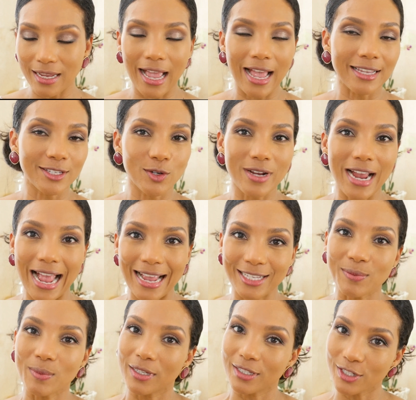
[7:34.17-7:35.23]
as you
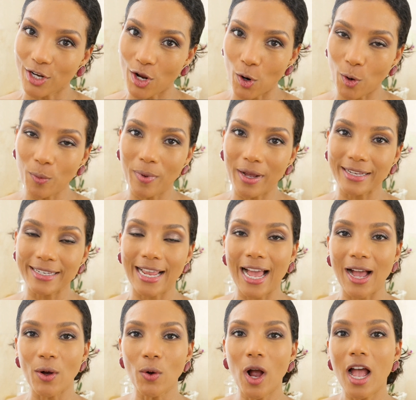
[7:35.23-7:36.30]
guys must know by
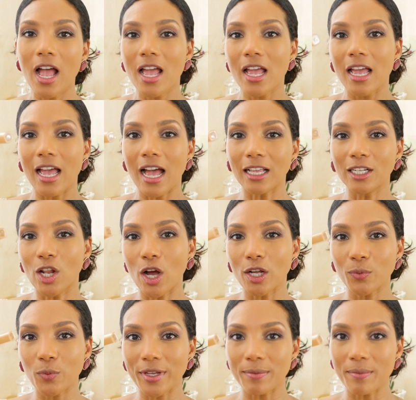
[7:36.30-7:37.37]
now,
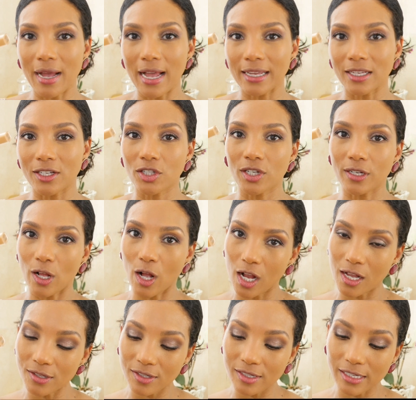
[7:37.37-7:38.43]
along with my Chanel
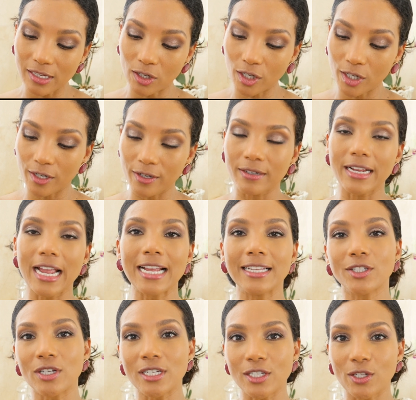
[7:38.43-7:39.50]
concealer
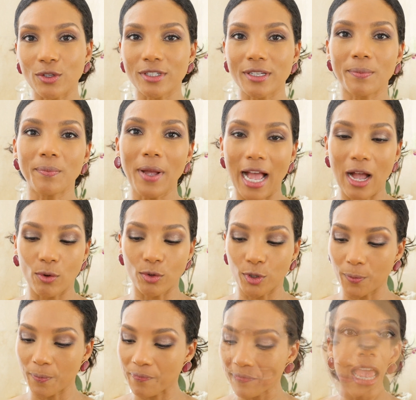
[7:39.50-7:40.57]
and translucent
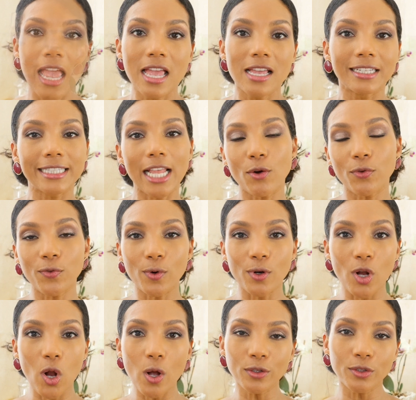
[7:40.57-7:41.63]
powder. Now for
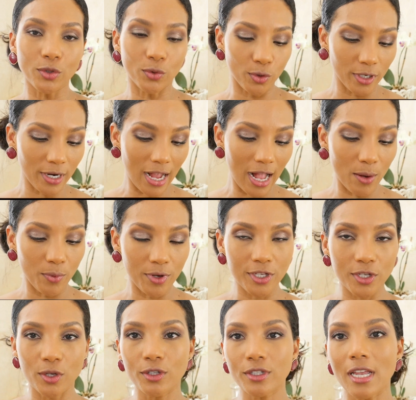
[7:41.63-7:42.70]
contour, I will
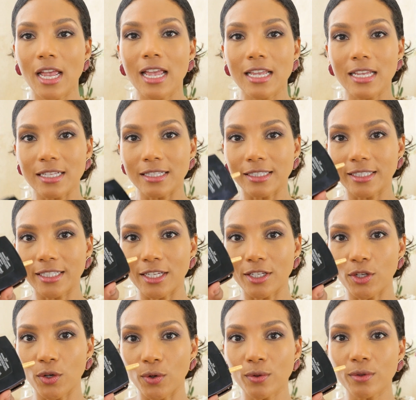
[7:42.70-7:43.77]
use the
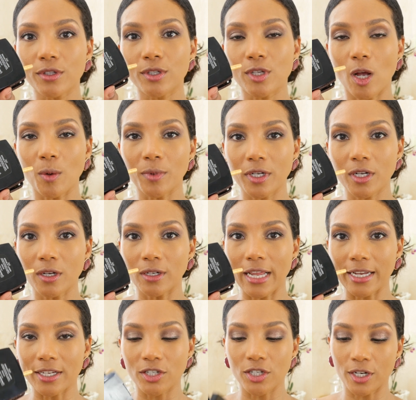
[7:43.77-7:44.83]
new Summer
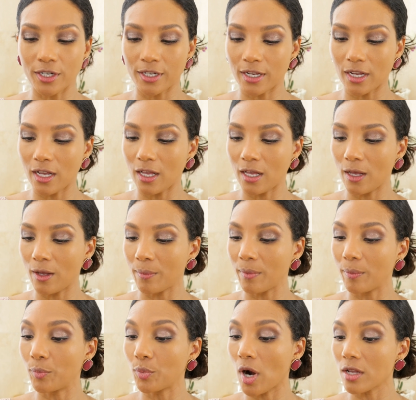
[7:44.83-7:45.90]
Collection uh,
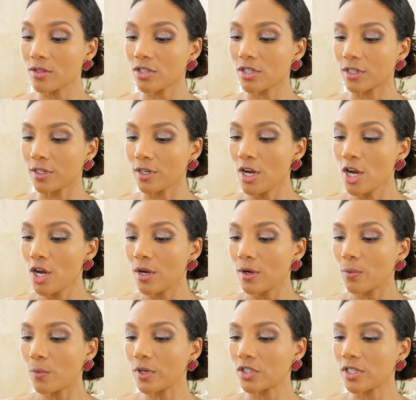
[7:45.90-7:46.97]
bronzer
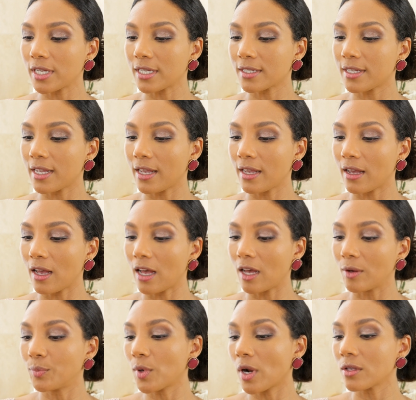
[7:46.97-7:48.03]
which is the
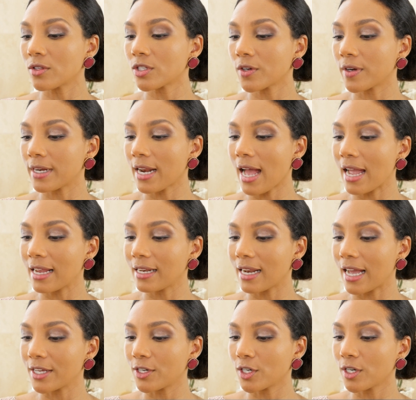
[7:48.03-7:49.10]
uh, bronzer and
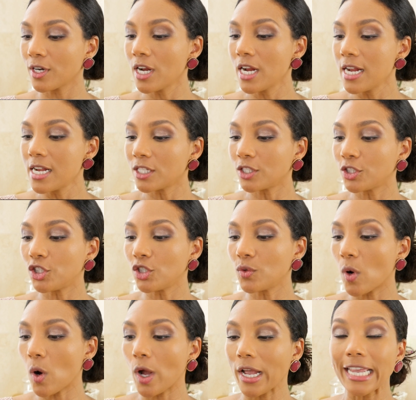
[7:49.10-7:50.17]
highlighter
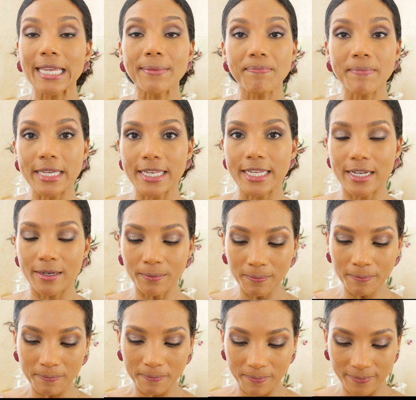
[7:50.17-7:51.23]
duo in medium.
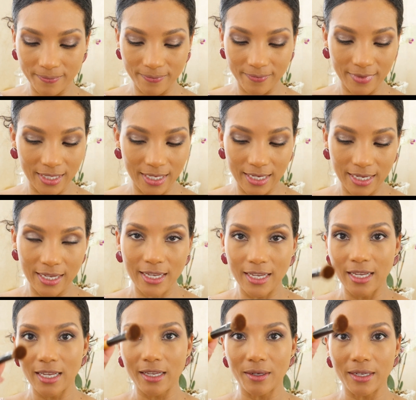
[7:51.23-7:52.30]

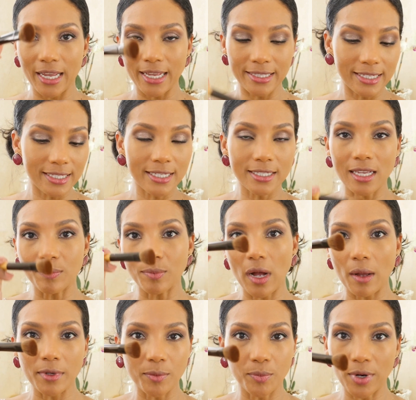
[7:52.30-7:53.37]
And this is a
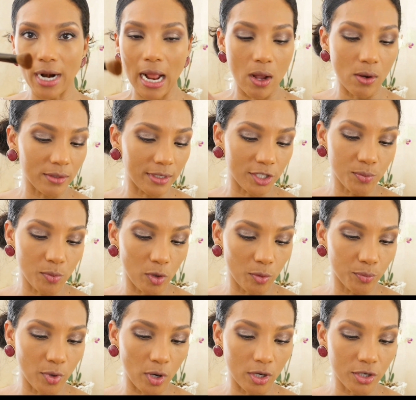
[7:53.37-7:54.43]
Bobbi Brown small
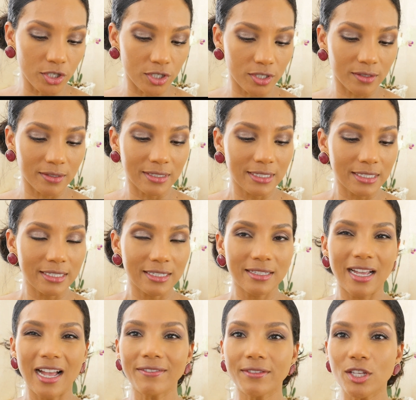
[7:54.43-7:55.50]
brush.
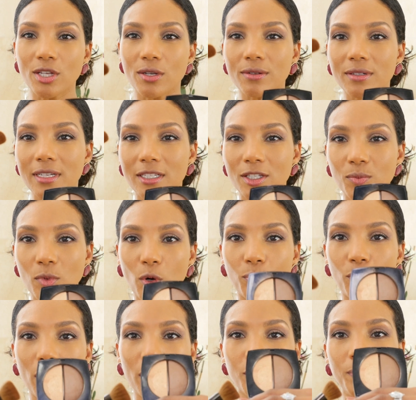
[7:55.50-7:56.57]
I have to use a small
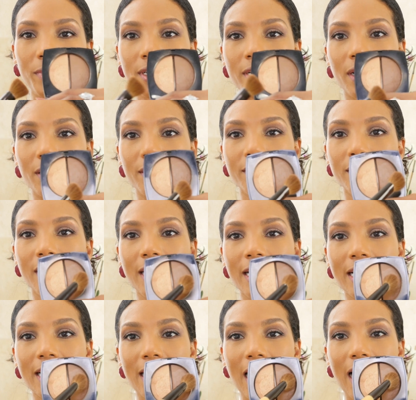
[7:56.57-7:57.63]
brush because
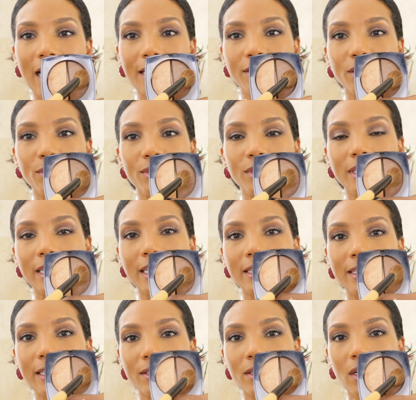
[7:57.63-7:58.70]
as you see
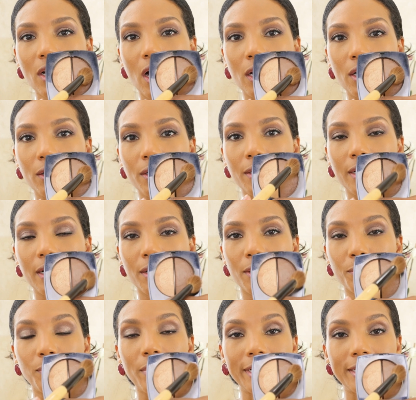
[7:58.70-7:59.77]
this color
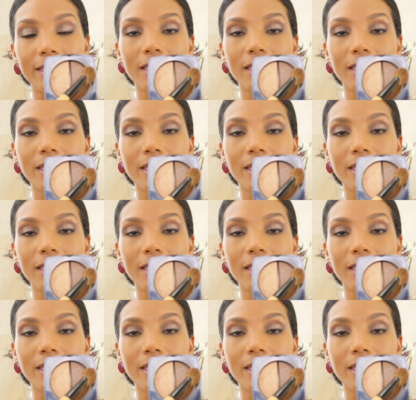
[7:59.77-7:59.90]
uh, right